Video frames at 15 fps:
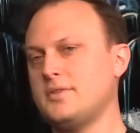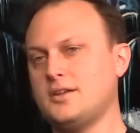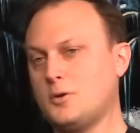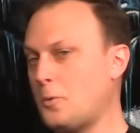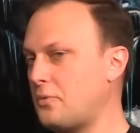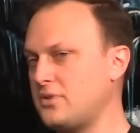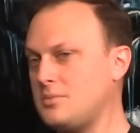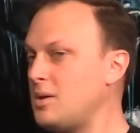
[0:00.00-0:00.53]
that
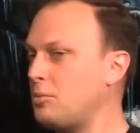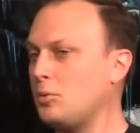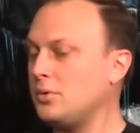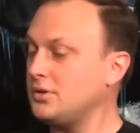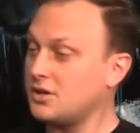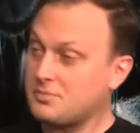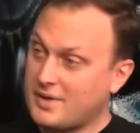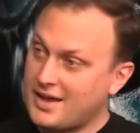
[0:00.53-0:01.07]
hopefully people
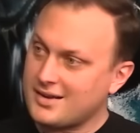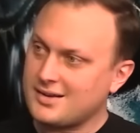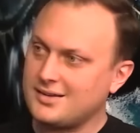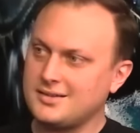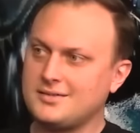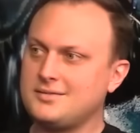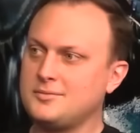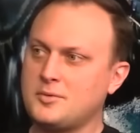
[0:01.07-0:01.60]
will look back
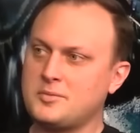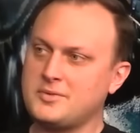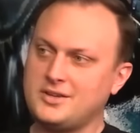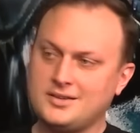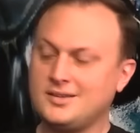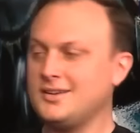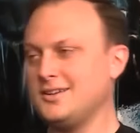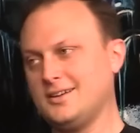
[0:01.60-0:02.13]
on when
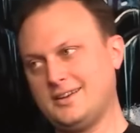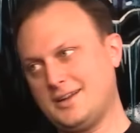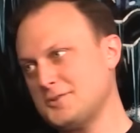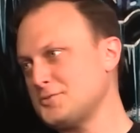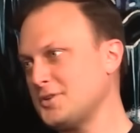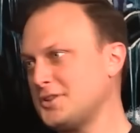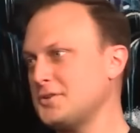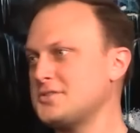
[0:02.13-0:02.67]
we
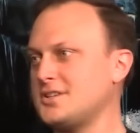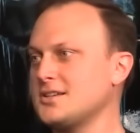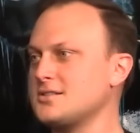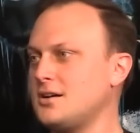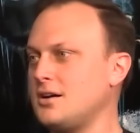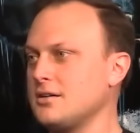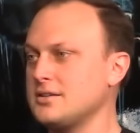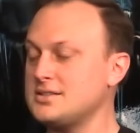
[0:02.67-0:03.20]
announce what those things
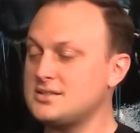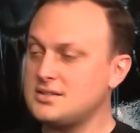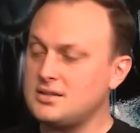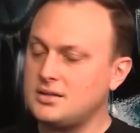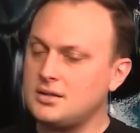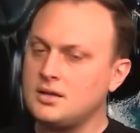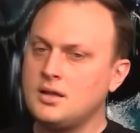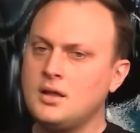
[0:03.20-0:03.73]
are and
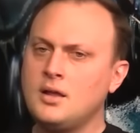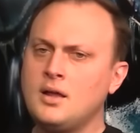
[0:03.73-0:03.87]
see.